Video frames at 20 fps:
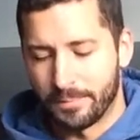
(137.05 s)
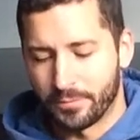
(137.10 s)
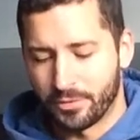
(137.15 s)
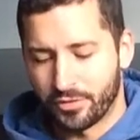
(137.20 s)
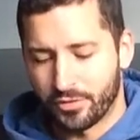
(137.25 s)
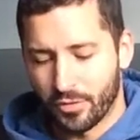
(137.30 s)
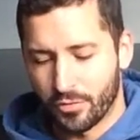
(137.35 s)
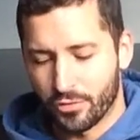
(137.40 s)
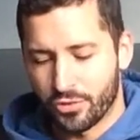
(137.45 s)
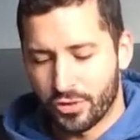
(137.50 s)

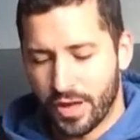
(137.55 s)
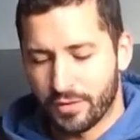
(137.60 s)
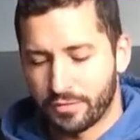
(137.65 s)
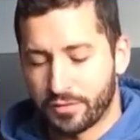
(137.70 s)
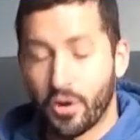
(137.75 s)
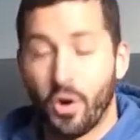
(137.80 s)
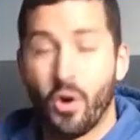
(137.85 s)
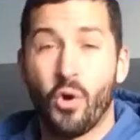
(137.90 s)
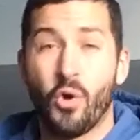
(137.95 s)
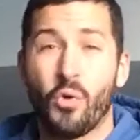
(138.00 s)
So
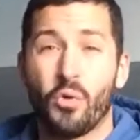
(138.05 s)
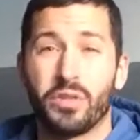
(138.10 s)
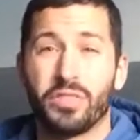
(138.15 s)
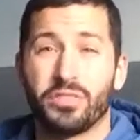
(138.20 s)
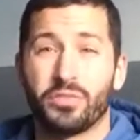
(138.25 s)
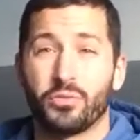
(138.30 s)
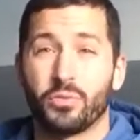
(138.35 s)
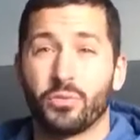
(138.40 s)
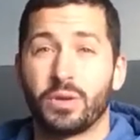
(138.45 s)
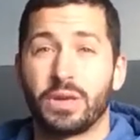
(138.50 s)
Jeff's
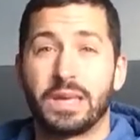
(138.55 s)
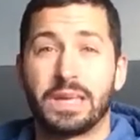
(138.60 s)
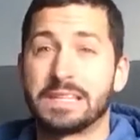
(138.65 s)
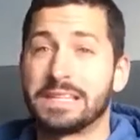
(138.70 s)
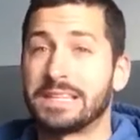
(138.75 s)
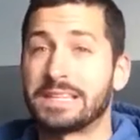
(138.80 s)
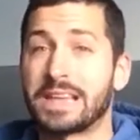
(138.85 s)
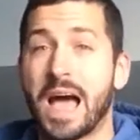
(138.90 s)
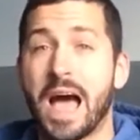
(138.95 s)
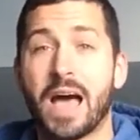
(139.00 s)
0-3,
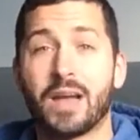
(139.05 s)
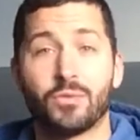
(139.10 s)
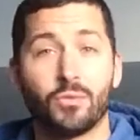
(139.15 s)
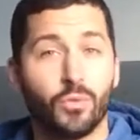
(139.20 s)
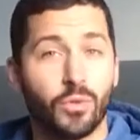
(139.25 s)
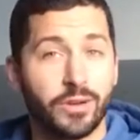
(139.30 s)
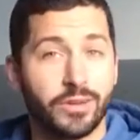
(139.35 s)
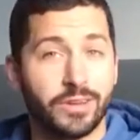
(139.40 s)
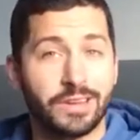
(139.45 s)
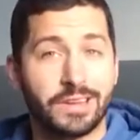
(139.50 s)
not
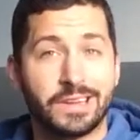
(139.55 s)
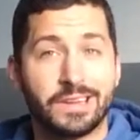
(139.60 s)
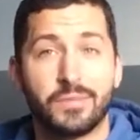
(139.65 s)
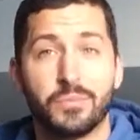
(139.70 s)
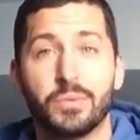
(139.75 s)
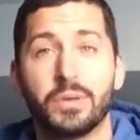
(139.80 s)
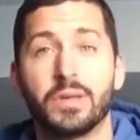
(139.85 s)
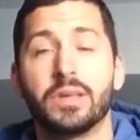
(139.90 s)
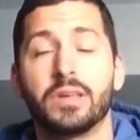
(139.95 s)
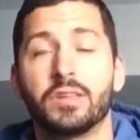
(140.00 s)
where you need
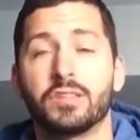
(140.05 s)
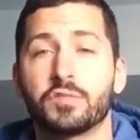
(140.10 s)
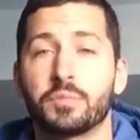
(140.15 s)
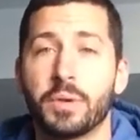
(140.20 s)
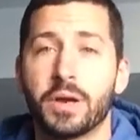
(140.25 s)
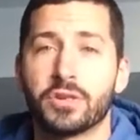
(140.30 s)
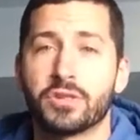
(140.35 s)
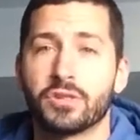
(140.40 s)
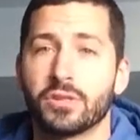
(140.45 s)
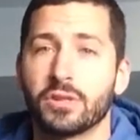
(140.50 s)
to be,
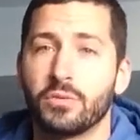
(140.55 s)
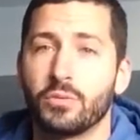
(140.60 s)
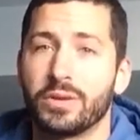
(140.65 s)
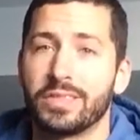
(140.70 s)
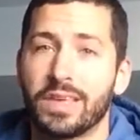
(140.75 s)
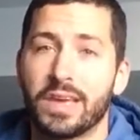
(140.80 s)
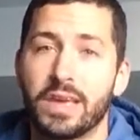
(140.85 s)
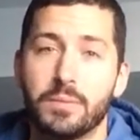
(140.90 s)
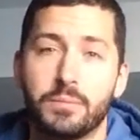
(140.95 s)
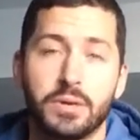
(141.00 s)
especially
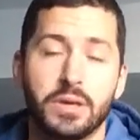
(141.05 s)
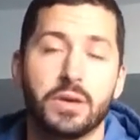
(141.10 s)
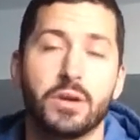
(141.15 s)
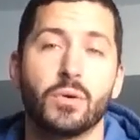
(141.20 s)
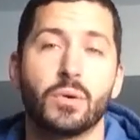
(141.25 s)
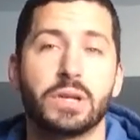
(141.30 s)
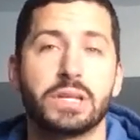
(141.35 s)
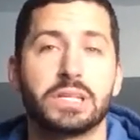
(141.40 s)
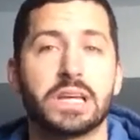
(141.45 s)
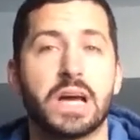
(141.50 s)
with AP
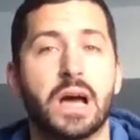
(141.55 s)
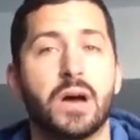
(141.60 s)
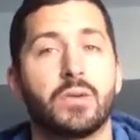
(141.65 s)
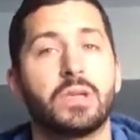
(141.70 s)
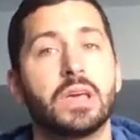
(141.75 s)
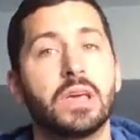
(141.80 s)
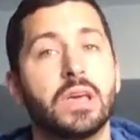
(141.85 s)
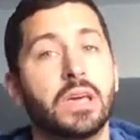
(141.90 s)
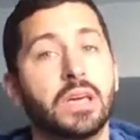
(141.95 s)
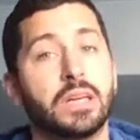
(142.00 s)
going
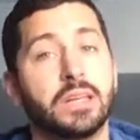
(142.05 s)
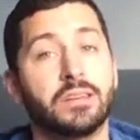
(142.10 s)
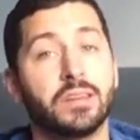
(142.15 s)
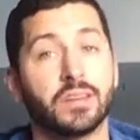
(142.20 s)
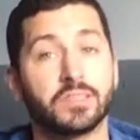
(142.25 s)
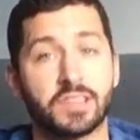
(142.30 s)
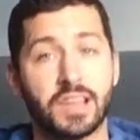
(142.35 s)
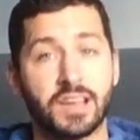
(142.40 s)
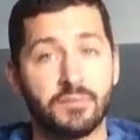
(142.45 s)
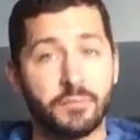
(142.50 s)
down. He
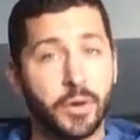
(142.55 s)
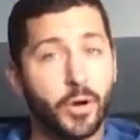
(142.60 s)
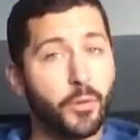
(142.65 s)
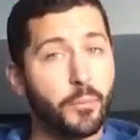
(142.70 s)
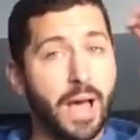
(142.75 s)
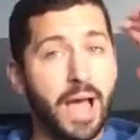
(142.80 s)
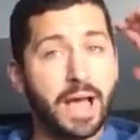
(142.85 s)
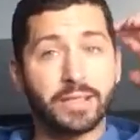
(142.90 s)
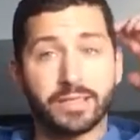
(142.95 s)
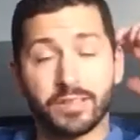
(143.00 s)
does have Bell
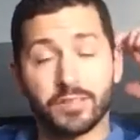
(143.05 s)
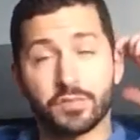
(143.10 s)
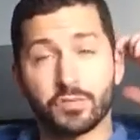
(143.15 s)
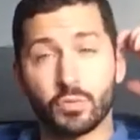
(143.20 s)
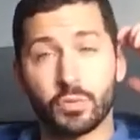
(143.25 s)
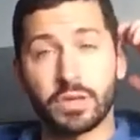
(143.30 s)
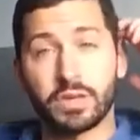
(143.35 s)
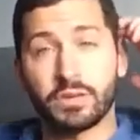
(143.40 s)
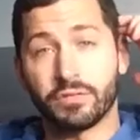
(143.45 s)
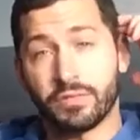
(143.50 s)
back this
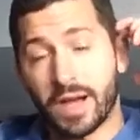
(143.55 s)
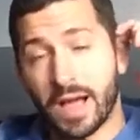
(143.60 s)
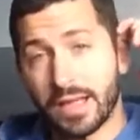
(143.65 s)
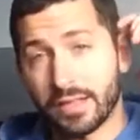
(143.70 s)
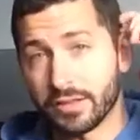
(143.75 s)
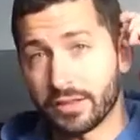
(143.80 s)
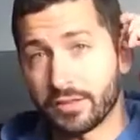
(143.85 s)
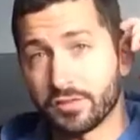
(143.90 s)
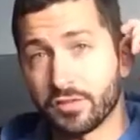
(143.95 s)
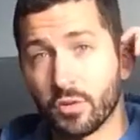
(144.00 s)
week
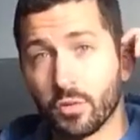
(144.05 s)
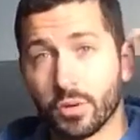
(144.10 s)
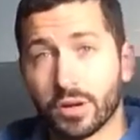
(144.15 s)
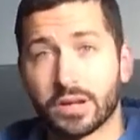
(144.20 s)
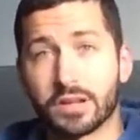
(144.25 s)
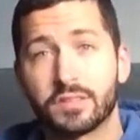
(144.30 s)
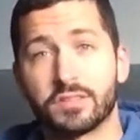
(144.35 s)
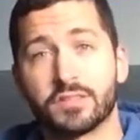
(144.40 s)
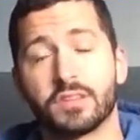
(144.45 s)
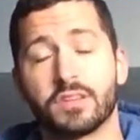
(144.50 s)
finally, so we're
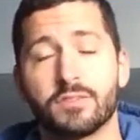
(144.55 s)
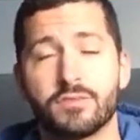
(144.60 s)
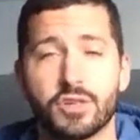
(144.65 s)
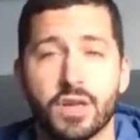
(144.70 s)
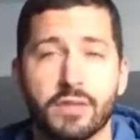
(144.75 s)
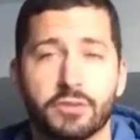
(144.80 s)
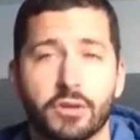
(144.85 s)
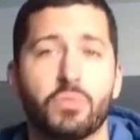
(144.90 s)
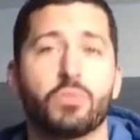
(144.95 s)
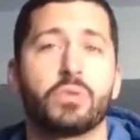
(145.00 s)
going to see if
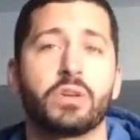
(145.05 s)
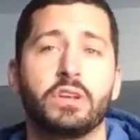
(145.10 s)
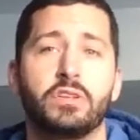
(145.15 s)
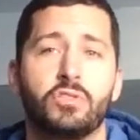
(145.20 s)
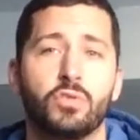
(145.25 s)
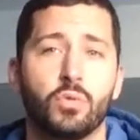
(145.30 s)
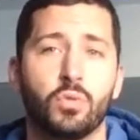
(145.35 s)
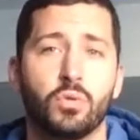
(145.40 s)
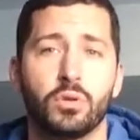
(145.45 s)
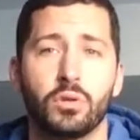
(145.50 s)
Jeff can
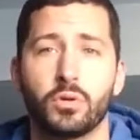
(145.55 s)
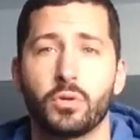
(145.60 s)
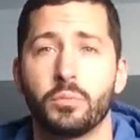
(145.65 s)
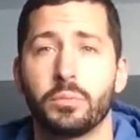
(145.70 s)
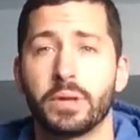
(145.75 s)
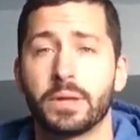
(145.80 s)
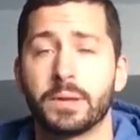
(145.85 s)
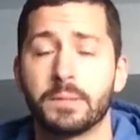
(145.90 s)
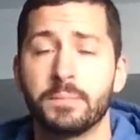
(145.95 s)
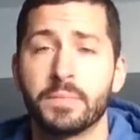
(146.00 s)
retool a little
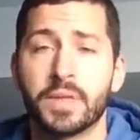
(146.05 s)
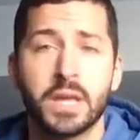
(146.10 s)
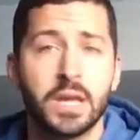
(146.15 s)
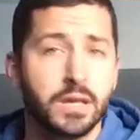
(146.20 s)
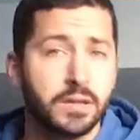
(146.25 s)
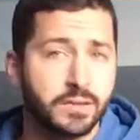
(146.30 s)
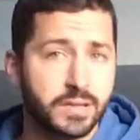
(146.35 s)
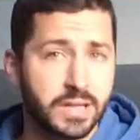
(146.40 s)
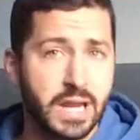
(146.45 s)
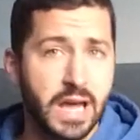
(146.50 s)
bit.
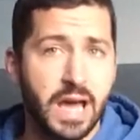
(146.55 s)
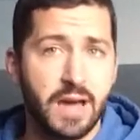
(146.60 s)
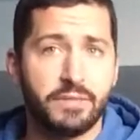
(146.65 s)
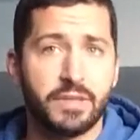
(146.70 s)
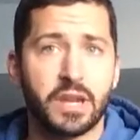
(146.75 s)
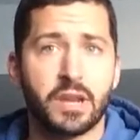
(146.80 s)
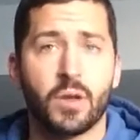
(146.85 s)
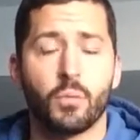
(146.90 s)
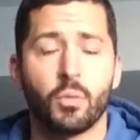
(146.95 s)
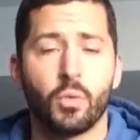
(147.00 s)
He's going to have
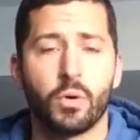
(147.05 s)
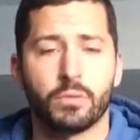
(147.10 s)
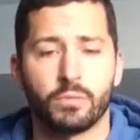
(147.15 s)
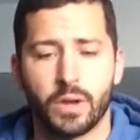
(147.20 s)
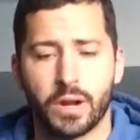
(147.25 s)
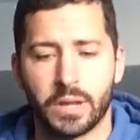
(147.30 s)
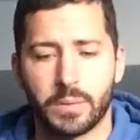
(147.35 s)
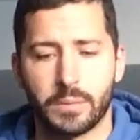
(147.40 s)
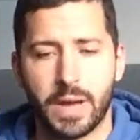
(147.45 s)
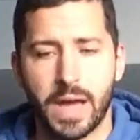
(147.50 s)
that number 1
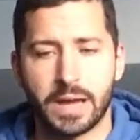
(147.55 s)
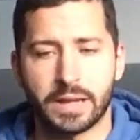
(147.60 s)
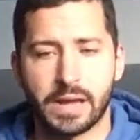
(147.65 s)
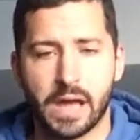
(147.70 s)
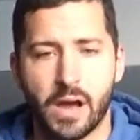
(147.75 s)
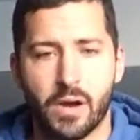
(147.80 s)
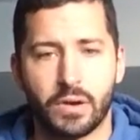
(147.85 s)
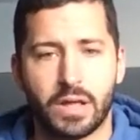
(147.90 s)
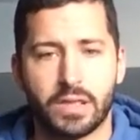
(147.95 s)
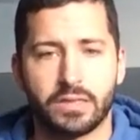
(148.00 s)
running back
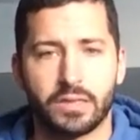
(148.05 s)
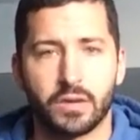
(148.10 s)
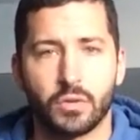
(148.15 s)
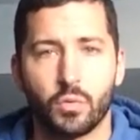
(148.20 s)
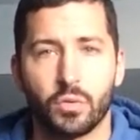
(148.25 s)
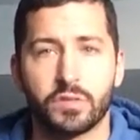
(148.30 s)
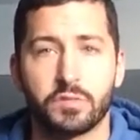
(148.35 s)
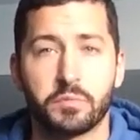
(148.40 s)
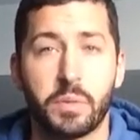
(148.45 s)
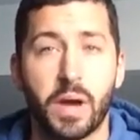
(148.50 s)
now, and I
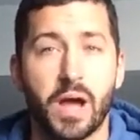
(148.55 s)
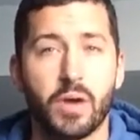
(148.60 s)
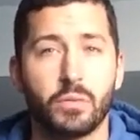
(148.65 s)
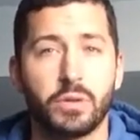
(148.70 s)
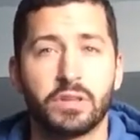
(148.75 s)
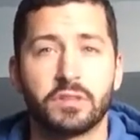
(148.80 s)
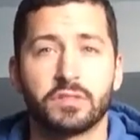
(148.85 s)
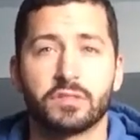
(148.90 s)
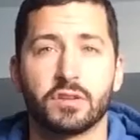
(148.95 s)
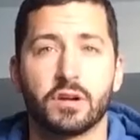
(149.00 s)
think once bye
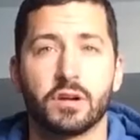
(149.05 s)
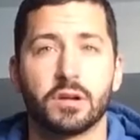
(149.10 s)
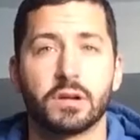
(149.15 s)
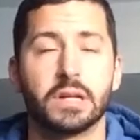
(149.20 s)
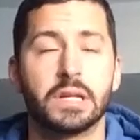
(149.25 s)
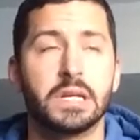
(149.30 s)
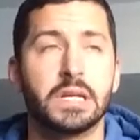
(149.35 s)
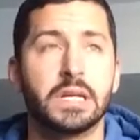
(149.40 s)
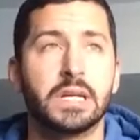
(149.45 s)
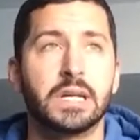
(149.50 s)
weeks
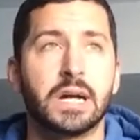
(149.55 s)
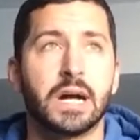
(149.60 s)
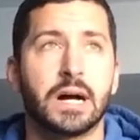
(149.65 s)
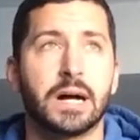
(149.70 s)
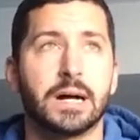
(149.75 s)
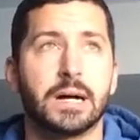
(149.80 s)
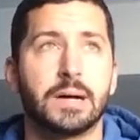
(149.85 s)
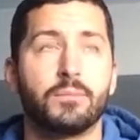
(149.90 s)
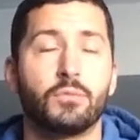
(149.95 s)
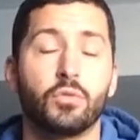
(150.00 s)
start,
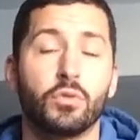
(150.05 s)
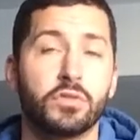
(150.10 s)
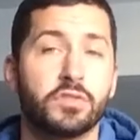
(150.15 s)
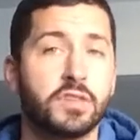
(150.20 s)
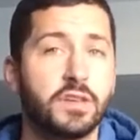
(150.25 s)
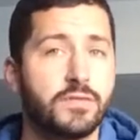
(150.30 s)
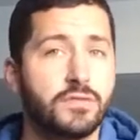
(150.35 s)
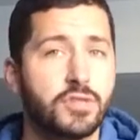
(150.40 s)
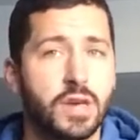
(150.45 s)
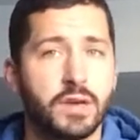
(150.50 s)
we'll
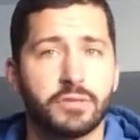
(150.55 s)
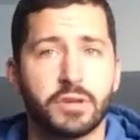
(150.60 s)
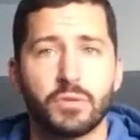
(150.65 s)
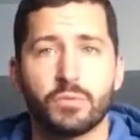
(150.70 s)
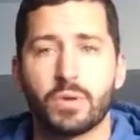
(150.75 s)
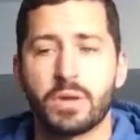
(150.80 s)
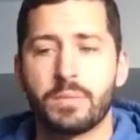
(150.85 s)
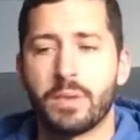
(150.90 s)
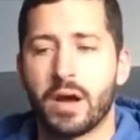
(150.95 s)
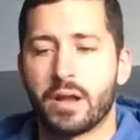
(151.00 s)
see if Jeff
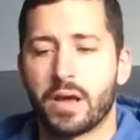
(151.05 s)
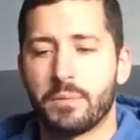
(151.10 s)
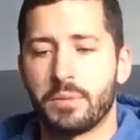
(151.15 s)
can rebound.